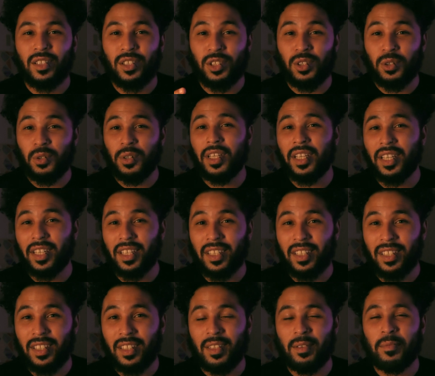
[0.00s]
shooting,
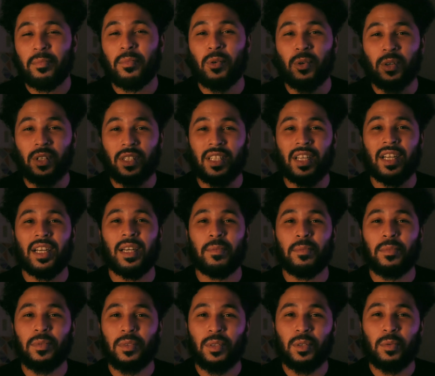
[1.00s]
the more
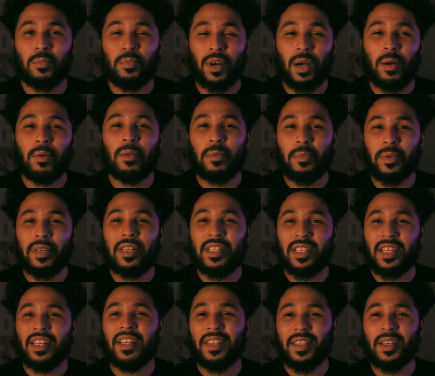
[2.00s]
time you'll probably be
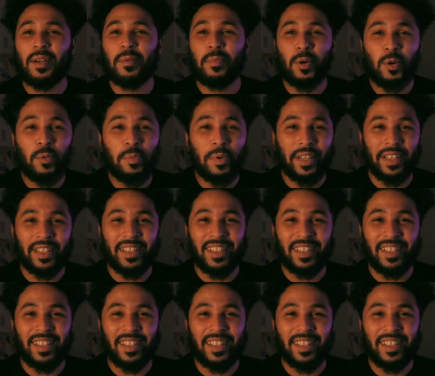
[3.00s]
sitting there pooping.